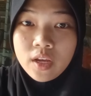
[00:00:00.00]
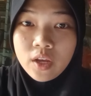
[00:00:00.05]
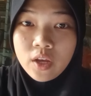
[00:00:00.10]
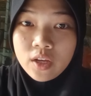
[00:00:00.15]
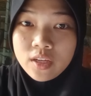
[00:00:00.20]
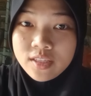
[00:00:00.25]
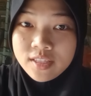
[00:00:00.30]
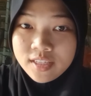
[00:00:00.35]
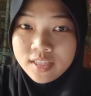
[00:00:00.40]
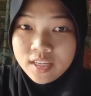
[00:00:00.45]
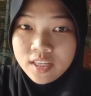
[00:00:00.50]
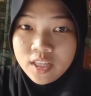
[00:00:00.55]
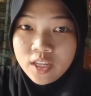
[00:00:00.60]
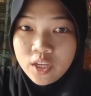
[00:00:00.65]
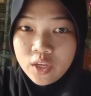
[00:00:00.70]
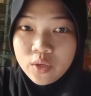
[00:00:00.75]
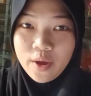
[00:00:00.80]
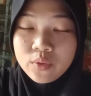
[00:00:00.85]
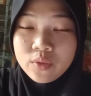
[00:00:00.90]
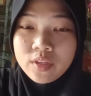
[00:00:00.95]

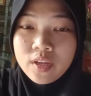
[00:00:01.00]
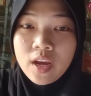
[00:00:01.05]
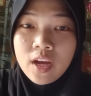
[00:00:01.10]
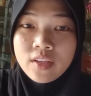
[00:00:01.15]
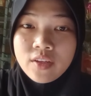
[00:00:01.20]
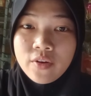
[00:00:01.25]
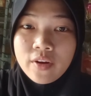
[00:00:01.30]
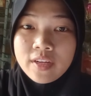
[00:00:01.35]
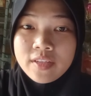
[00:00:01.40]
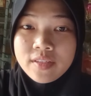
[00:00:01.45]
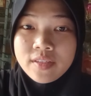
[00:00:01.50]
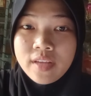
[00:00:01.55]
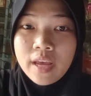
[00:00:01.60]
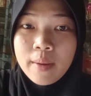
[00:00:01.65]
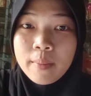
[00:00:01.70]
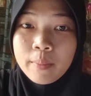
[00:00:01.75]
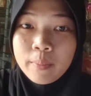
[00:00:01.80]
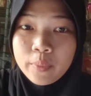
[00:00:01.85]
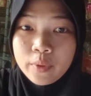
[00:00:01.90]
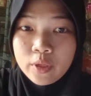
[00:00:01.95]
continue the other
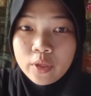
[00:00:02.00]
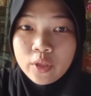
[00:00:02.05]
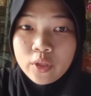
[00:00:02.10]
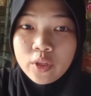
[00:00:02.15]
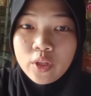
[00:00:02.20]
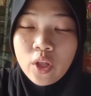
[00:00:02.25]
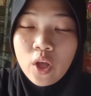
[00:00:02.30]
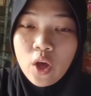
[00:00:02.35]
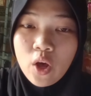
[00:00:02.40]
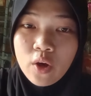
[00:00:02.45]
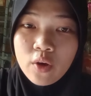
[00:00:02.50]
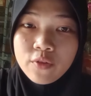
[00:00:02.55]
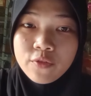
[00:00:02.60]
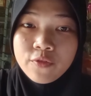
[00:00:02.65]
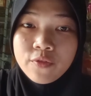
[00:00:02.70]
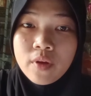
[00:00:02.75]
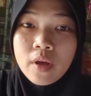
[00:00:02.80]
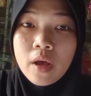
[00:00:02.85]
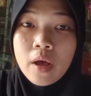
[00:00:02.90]
example of